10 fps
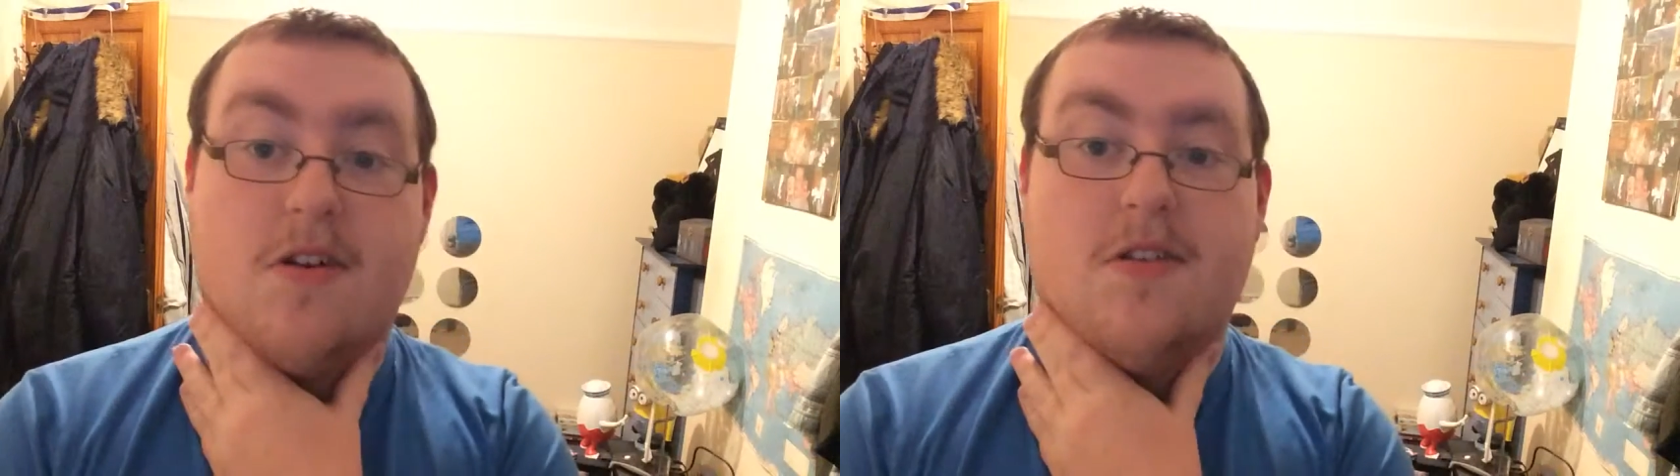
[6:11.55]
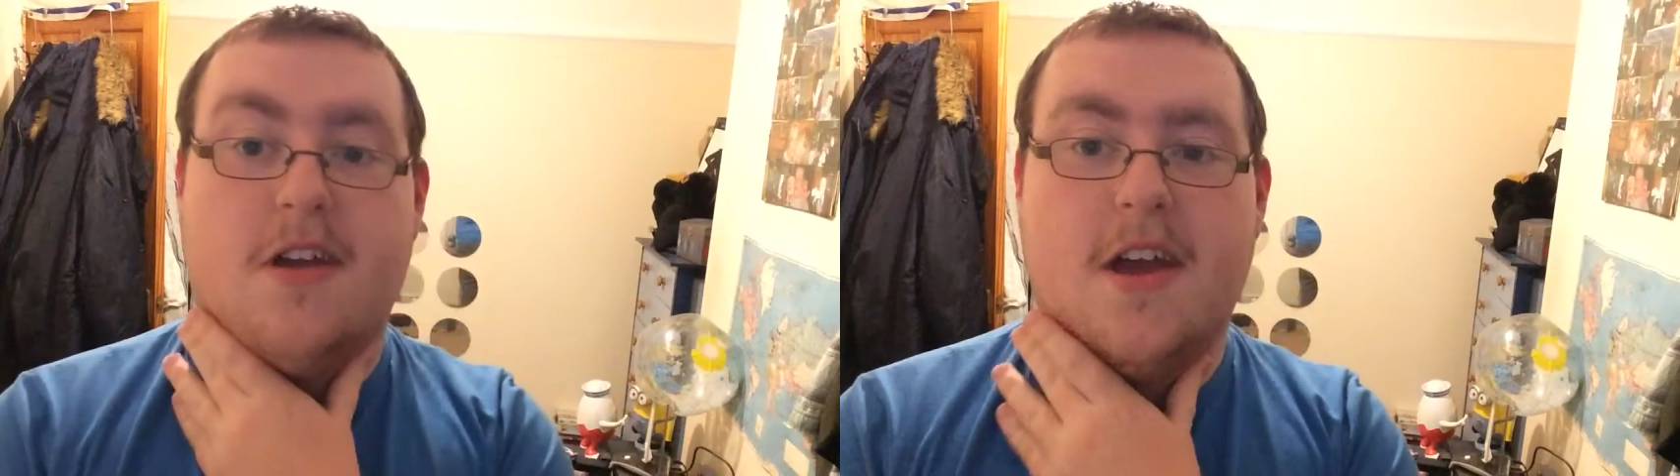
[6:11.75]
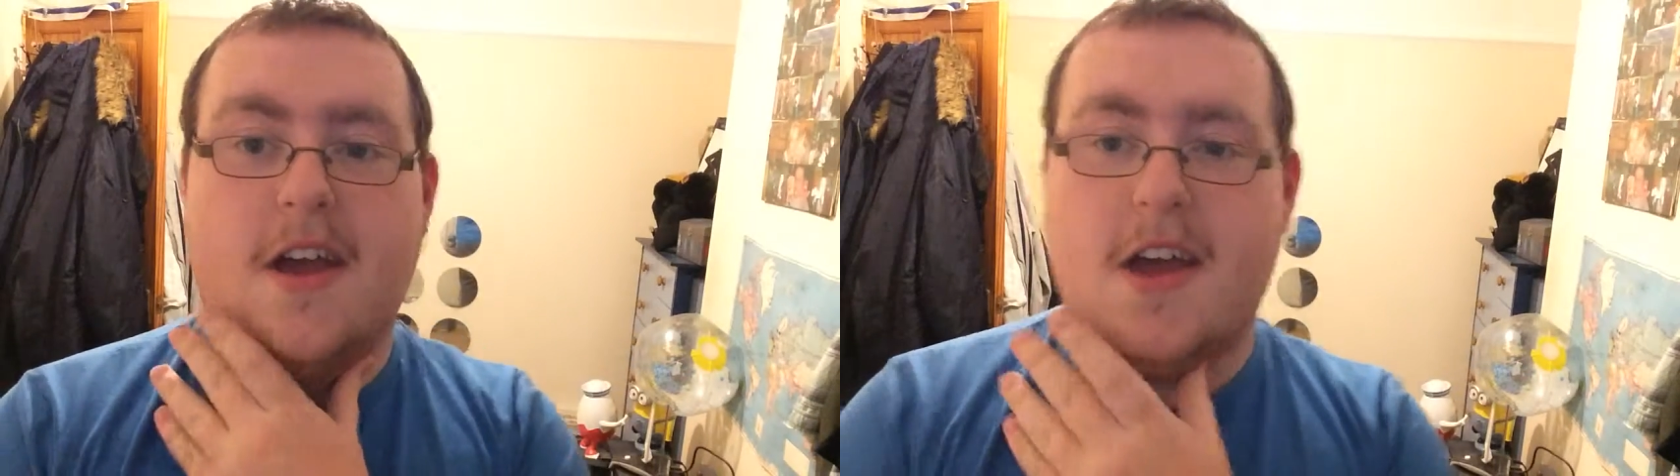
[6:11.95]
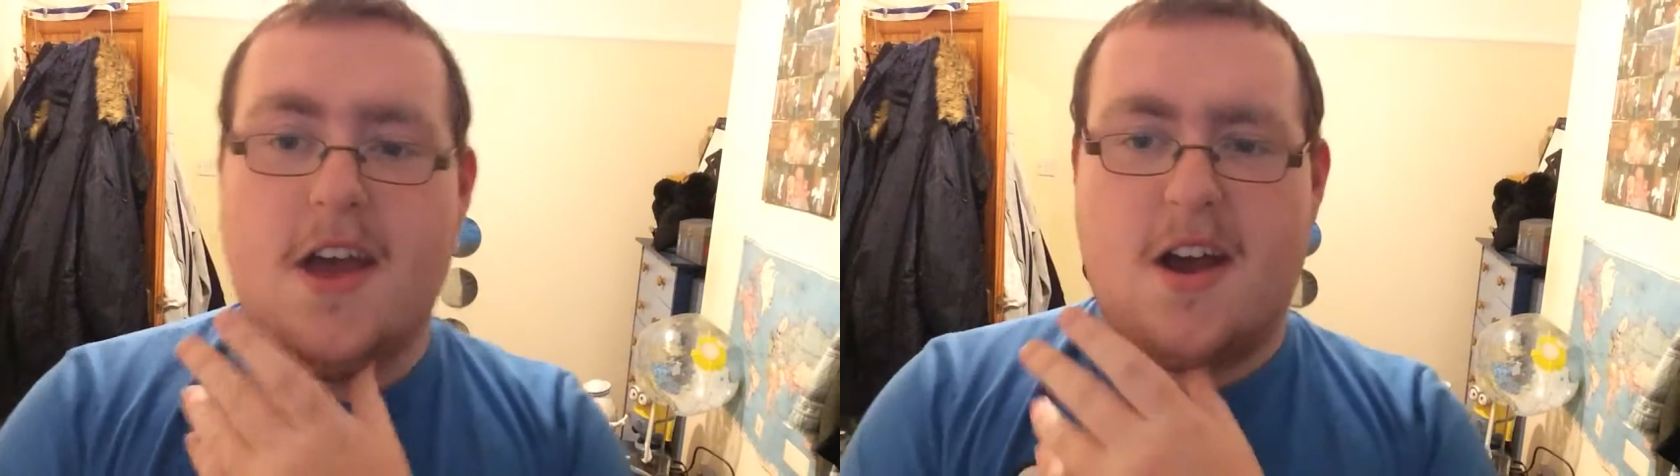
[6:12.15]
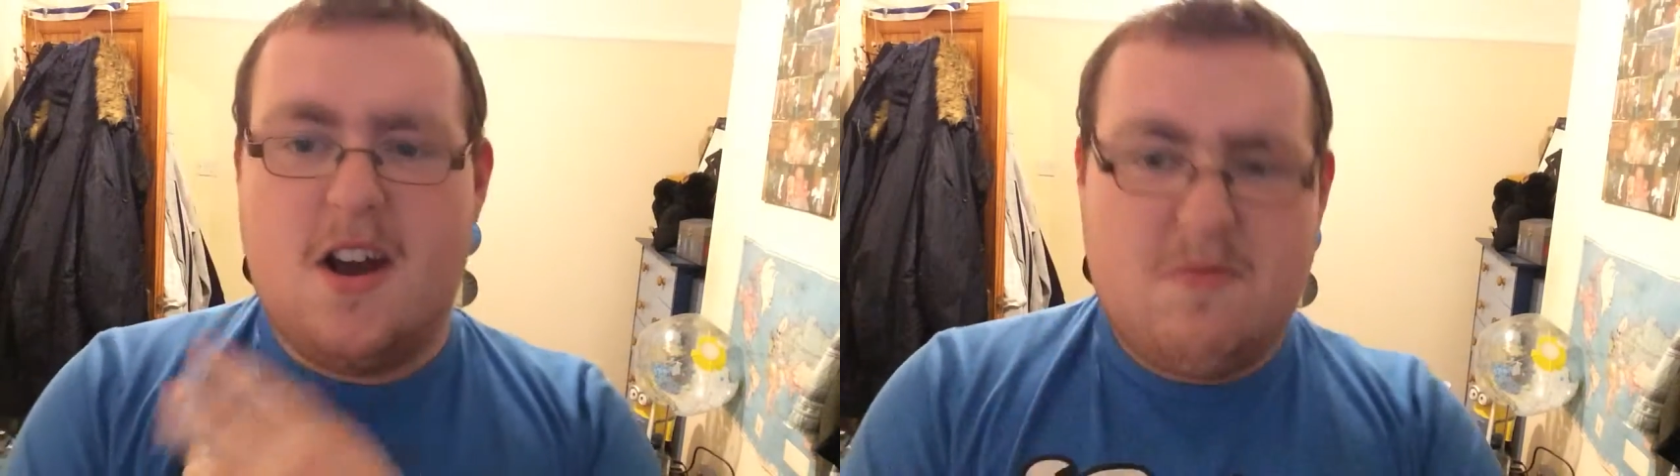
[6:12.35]
on,
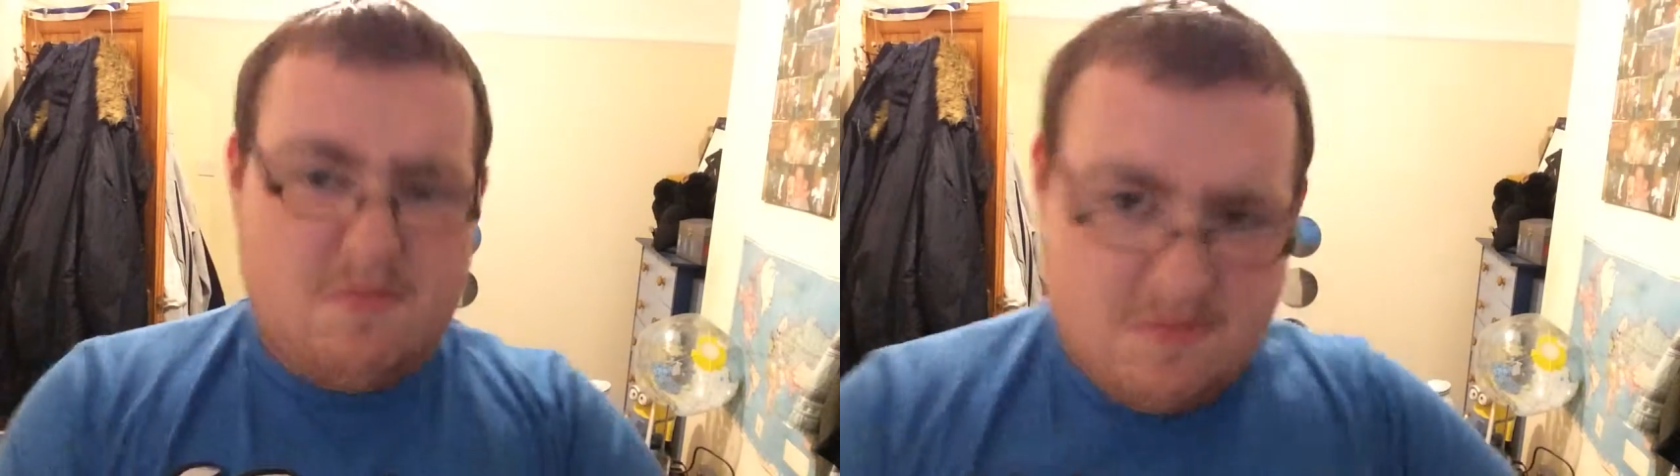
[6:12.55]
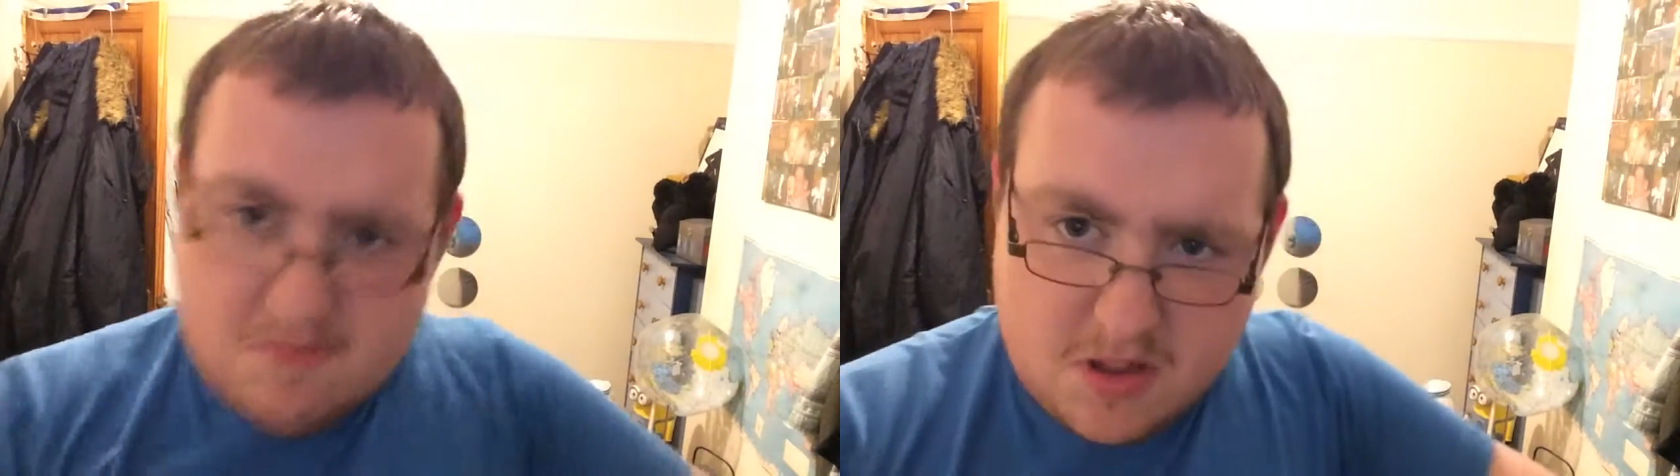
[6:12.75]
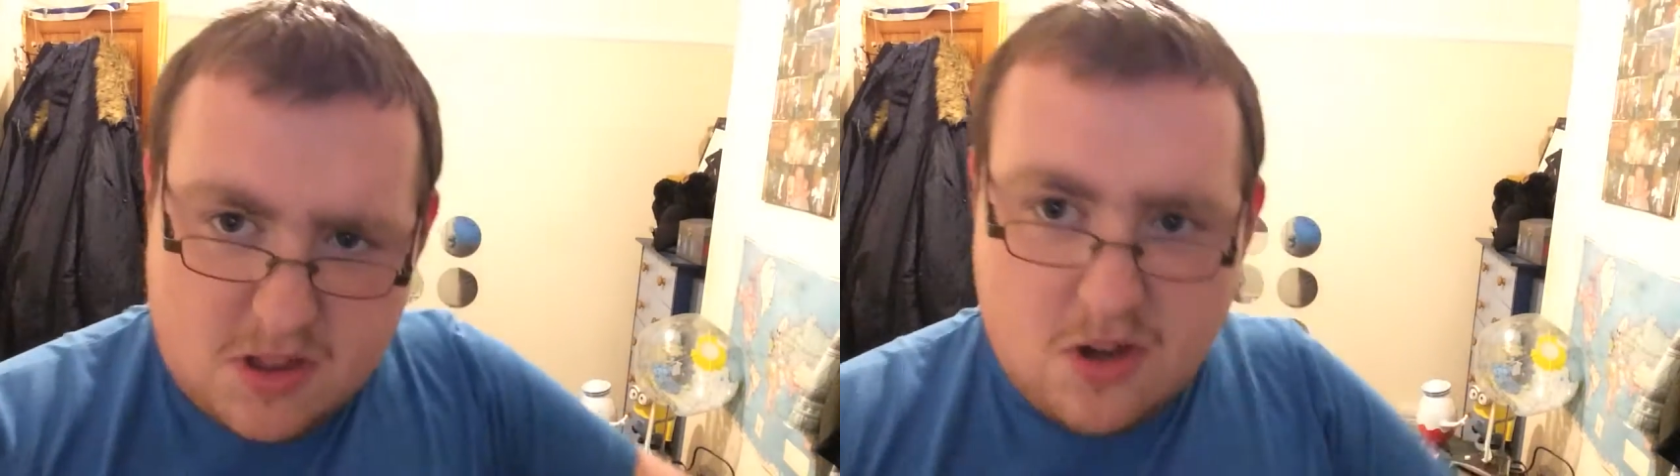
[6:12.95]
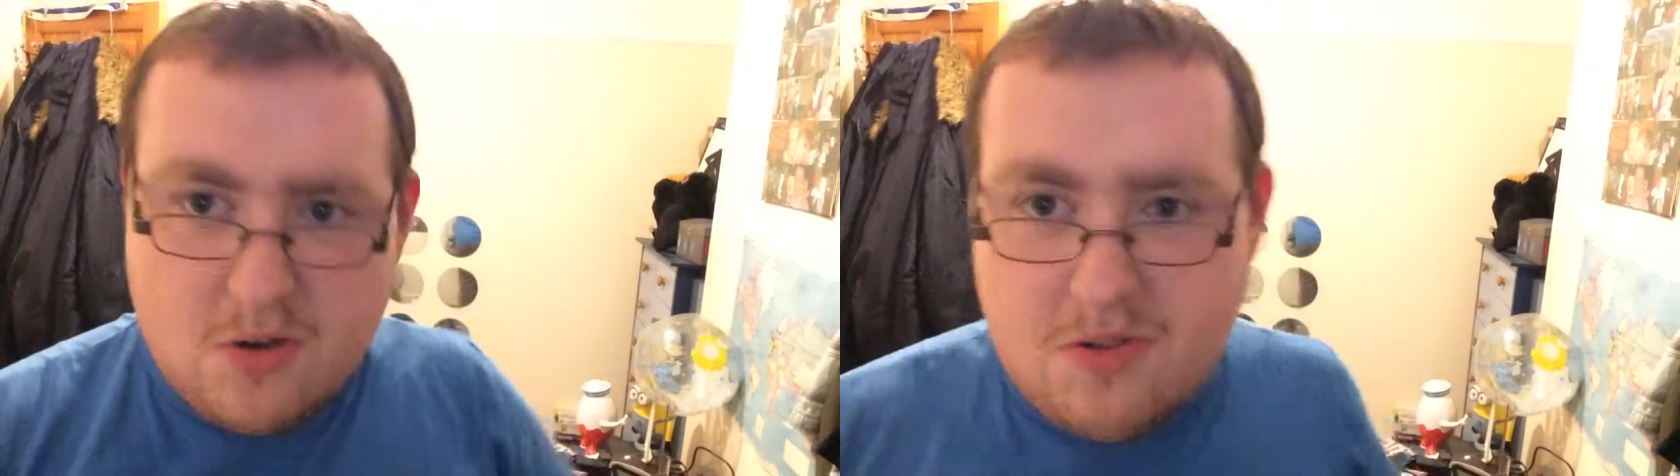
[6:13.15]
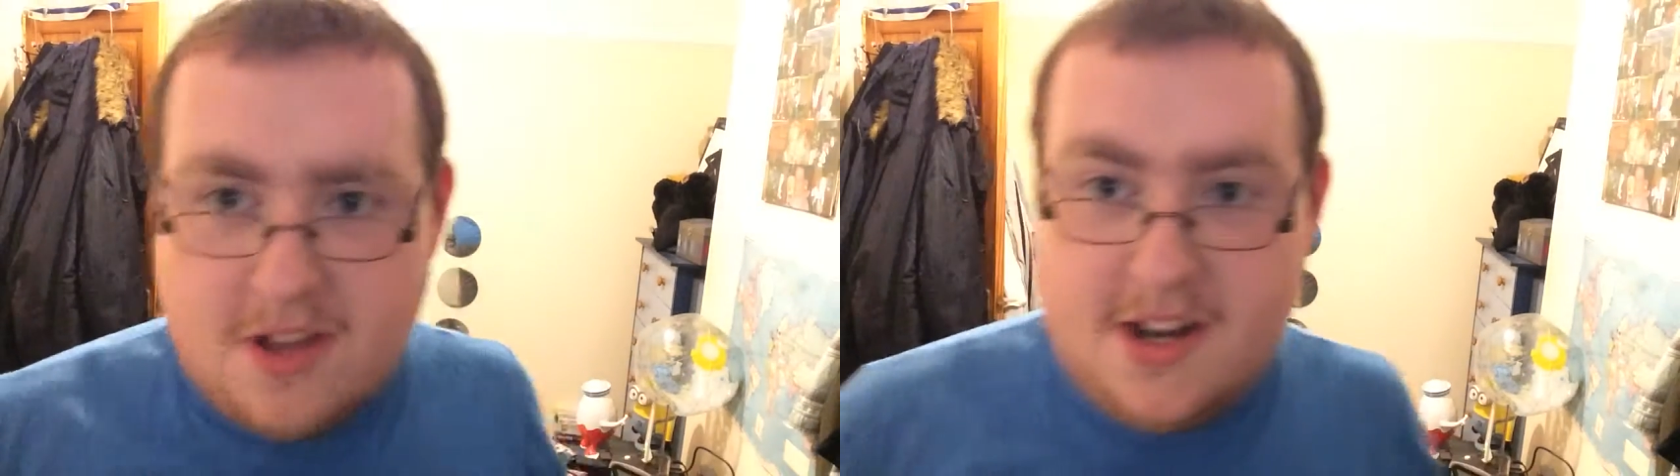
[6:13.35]
my shoes,